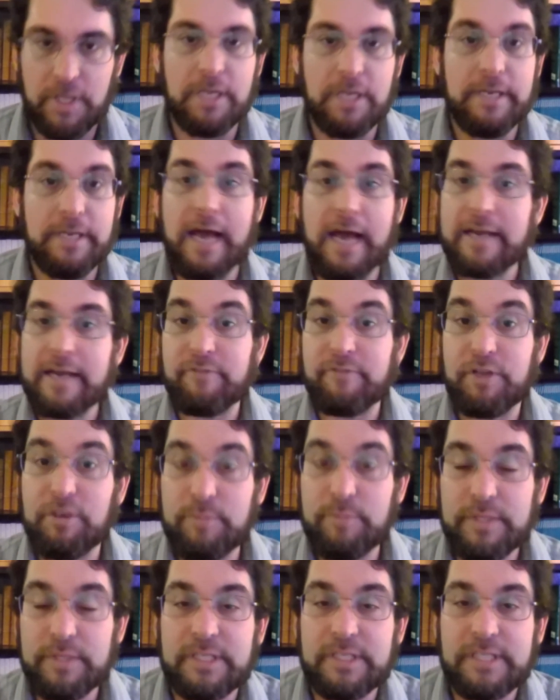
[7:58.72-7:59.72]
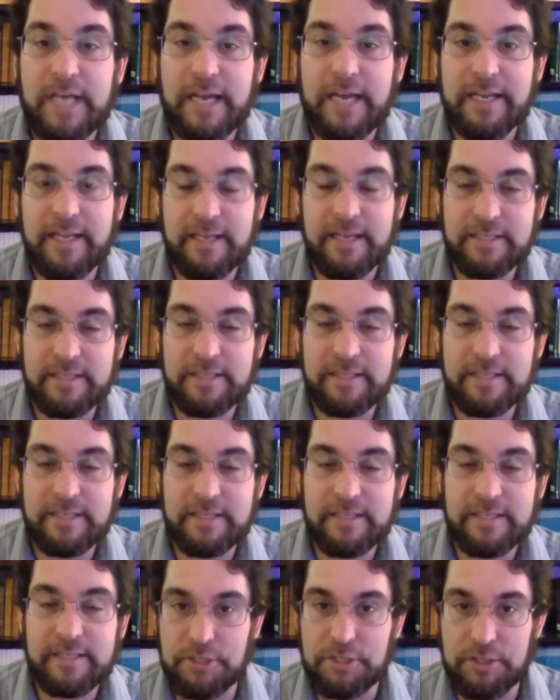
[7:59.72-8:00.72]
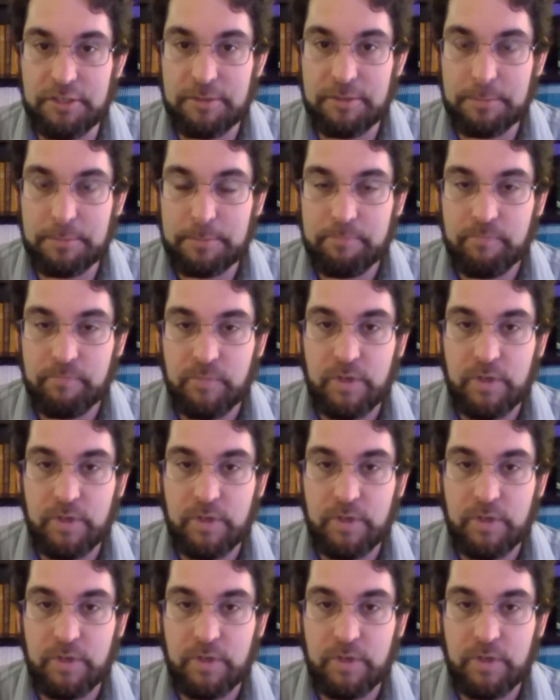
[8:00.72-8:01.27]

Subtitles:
Not every human society has a civilization,